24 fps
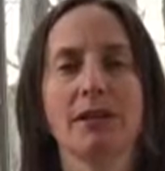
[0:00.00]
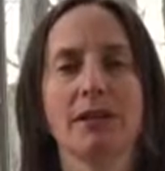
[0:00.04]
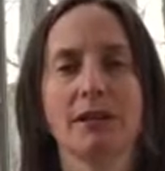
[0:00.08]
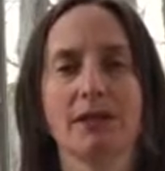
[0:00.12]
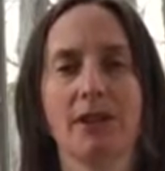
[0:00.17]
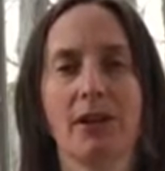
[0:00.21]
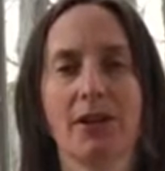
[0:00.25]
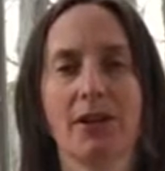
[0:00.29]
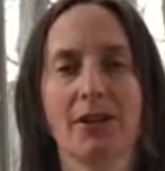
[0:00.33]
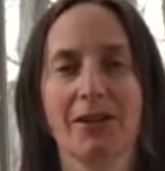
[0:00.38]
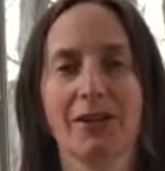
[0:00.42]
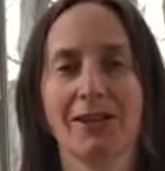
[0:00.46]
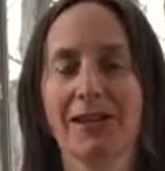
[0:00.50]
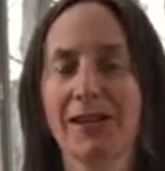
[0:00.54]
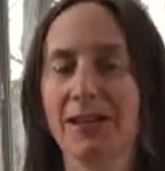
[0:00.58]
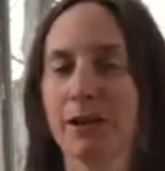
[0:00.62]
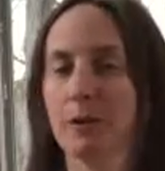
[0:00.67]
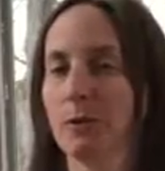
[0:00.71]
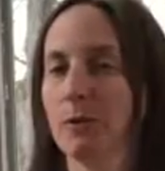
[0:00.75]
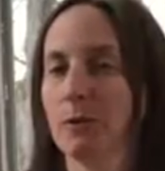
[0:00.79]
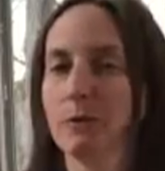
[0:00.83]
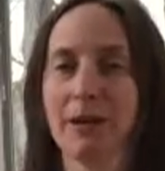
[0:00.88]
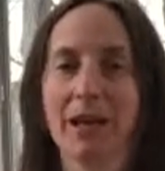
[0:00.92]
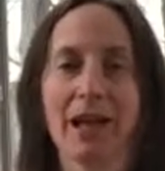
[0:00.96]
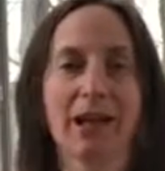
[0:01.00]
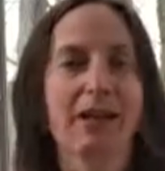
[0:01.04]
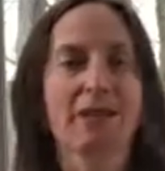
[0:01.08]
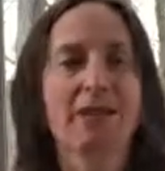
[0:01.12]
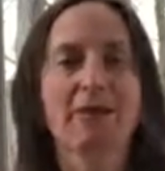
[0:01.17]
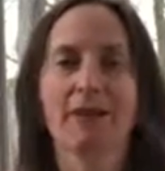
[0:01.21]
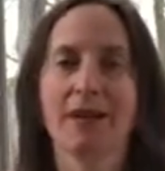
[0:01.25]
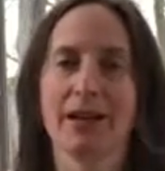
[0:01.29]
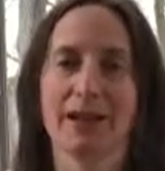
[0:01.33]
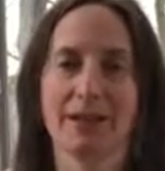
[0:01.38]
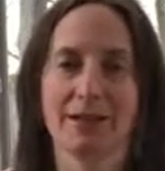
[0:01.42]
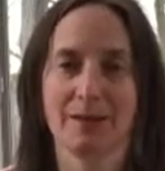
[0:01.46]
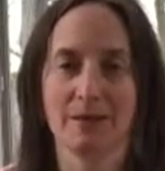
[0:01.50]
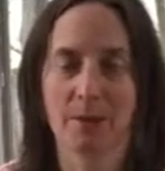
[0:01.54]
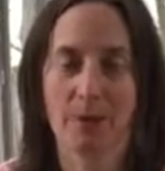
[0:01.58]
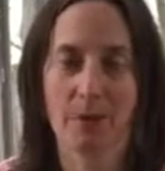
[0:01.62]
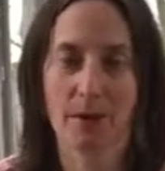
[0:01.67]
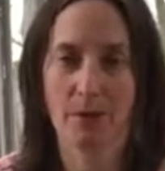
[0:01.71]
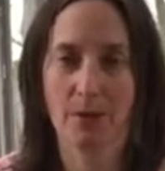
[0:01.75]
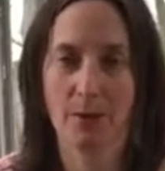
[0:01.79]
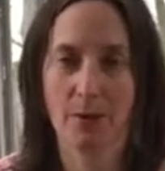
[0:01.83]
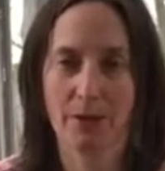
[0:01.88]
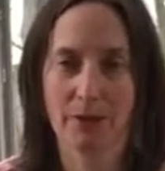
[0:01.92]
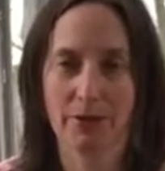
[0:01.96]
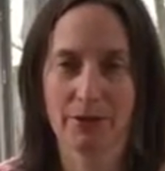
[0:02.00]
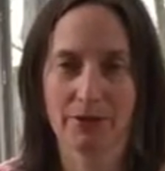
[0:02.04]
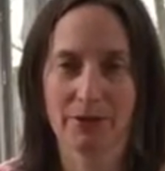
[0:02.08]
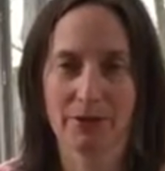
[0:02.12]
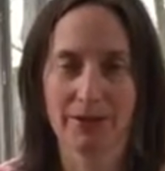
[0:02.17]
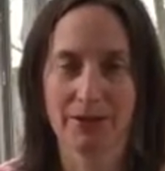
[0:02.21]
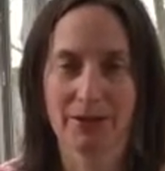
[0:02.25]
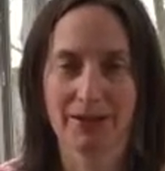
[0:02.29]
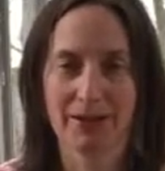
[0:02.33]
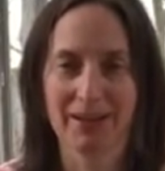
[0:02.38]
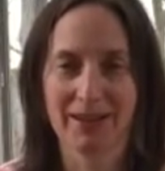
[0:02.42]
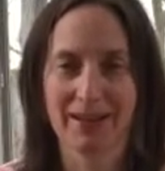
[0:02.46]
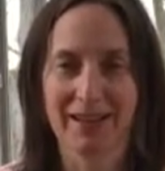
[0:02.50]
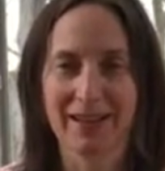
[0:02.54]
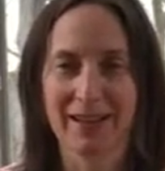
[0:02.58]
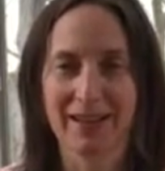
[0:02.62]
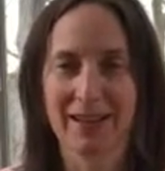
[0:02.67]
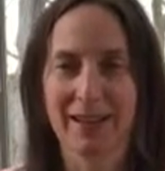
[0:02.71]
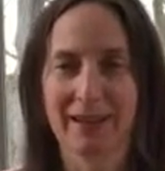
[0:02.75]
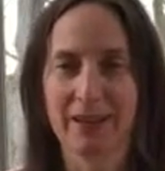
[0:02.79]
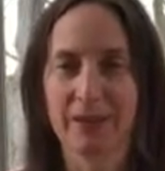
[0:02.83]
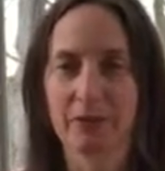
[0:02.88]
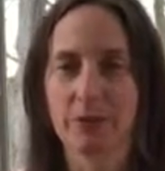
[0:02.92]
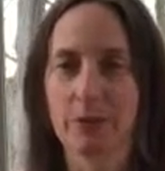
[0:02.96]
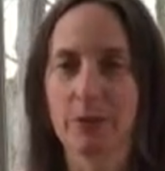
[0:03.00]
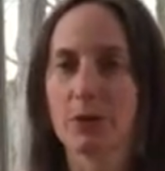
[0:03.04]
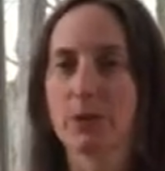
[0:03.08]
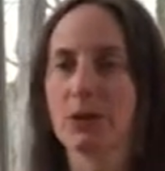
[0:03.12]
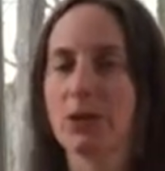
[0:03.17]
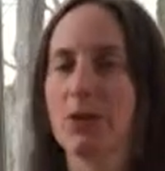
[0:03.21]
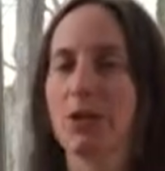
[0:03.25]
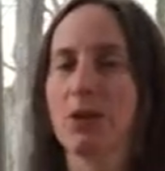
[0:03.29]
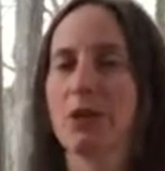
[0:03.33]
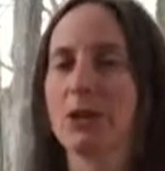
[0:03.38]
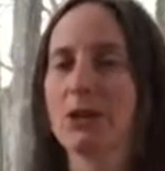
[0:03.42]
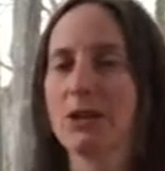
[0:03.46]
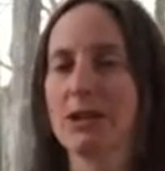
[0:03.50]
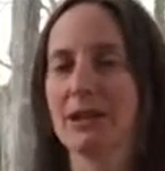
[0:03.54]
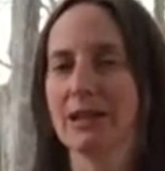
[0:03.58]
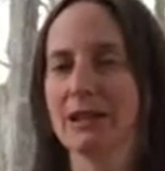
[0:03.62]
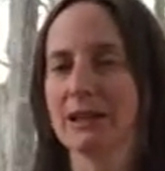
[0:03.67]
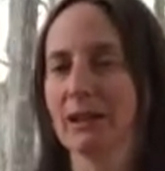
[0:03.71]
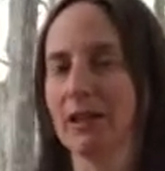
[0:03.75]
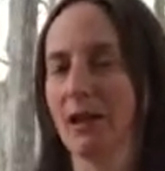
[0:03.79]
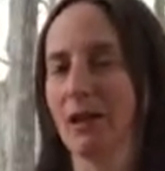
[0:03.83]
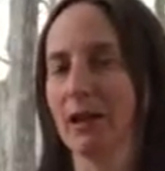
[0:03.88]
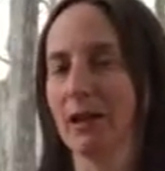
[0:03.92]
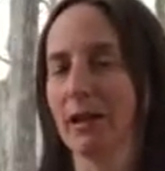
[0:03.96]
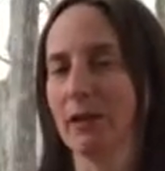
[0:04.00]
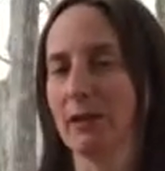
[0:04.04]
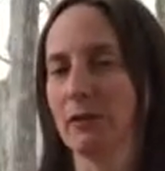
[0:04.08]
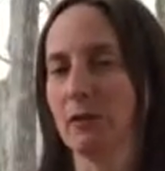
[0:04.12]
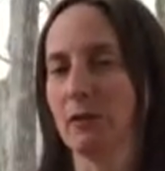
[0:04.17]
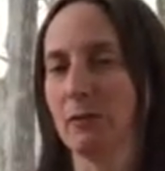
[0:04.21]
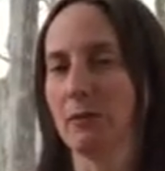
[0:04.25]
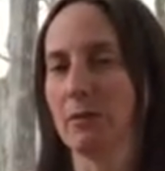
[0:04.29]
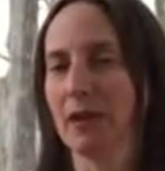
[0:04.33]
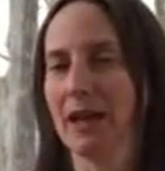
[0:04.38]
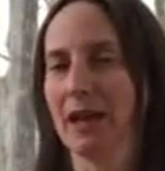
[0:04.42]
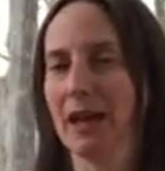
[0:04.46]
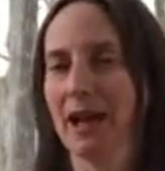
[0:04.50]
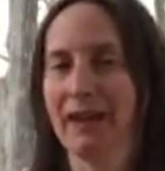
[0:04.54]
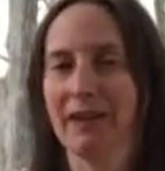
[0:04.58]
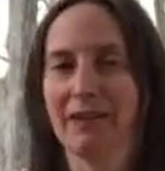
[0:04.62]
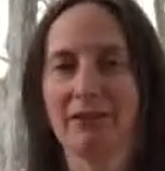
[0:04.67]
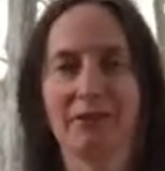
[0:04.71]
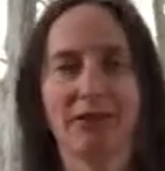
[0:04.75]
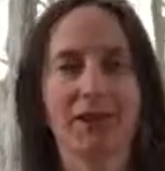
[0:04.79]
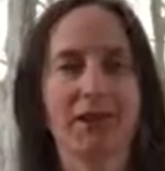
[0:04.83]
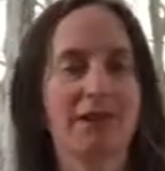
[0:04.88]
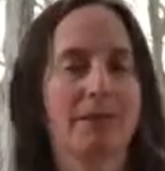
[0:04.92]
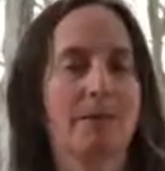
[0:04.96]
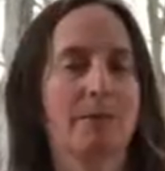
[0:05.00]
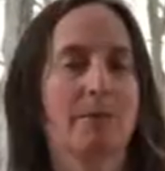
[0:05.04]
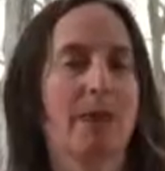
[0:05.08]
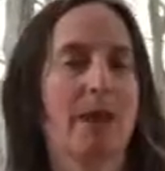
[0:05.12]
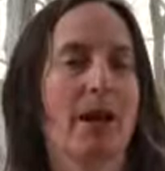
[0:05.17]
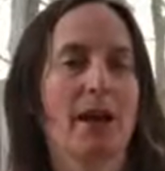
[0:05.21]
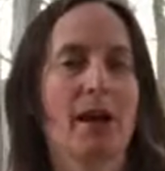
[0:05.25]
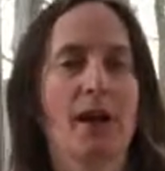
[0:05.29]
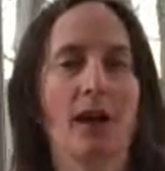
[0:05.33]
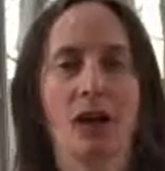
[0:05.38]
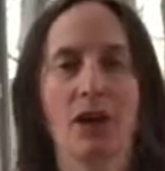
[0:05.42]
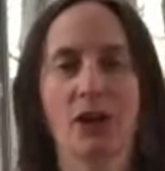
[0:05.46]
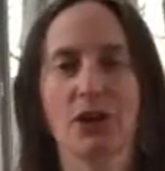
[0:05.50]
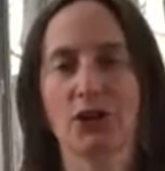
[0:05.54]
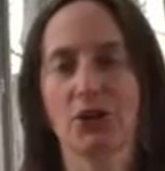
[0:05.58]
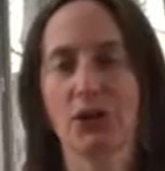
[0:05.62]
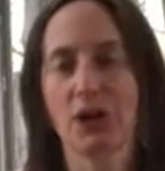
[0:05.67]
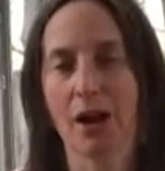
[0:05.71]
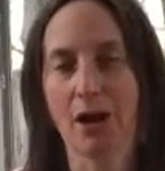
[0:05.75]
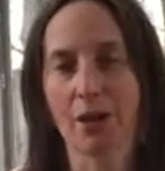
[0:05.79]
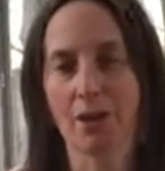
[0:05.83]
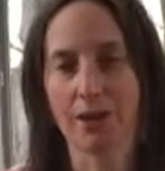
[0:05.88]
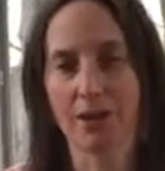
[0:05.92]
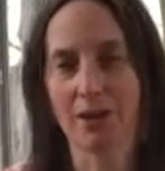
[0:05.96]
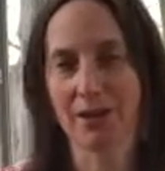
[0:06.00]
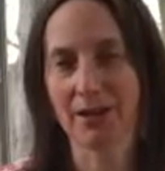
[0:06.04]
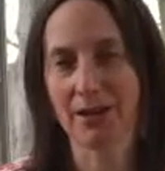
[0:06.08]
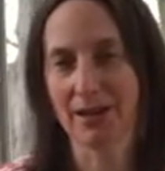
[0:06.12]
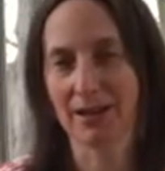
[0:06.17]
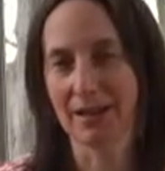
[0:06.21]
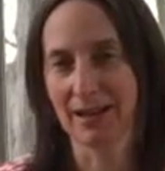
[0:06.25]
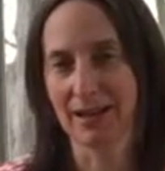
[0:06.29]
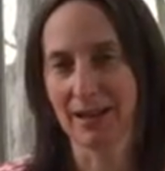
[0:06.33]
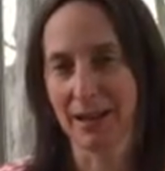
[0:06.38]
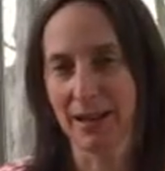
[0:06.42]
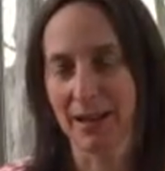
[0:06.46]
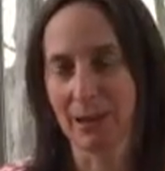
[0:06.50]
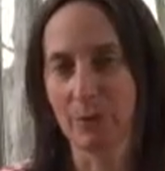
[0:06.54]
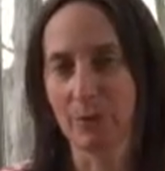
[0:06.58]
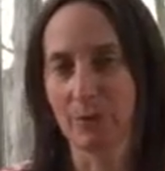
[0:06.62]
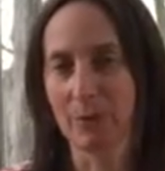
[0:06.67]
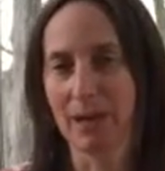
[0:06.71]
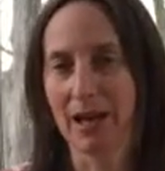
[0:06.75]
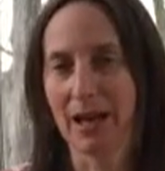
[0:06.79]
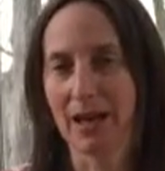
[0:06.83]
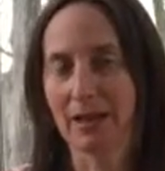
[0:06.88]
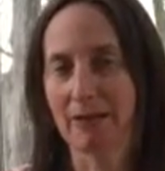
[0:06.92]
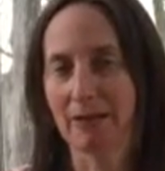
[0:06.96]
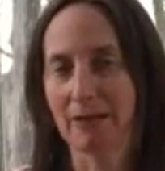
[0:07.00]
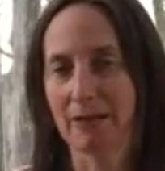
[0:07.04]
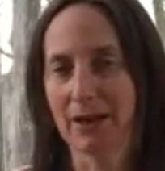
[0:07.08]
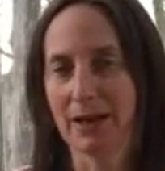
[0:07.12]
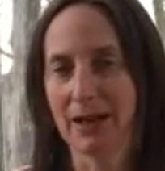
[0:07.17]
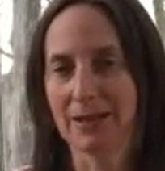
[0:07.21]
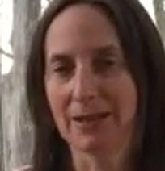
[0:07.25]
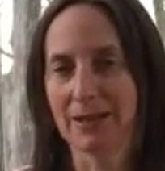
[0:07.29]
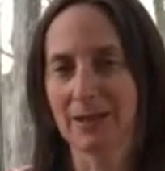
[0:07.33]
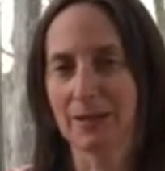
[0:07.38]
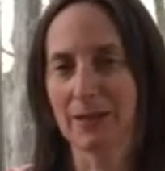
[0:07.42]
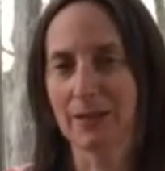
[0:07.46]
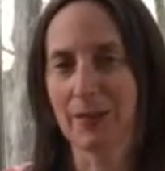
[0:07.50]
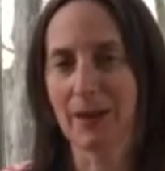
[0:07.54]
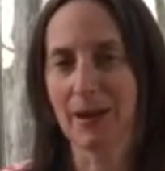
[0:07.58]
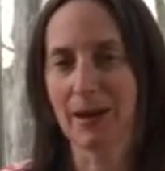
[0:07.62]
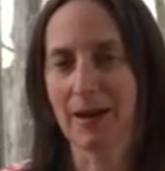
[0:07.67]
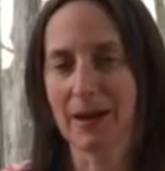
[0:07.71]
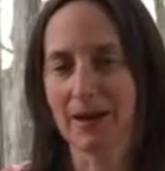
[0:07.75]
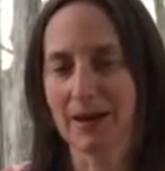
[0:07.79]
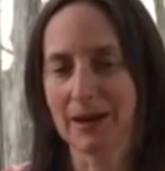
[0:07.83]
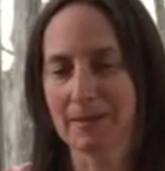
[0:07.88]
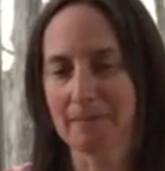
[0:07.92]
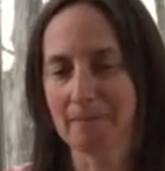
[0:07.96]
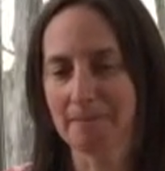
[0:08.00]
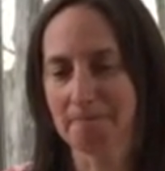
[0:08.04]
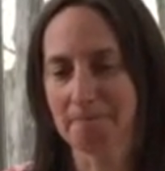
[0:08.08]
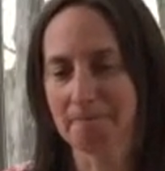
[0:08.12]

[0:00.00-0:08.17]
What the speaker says: solid, then it would be unaffected by weather. If it were totally solid, it would be unaffected by a hot shower. It would be unaffected by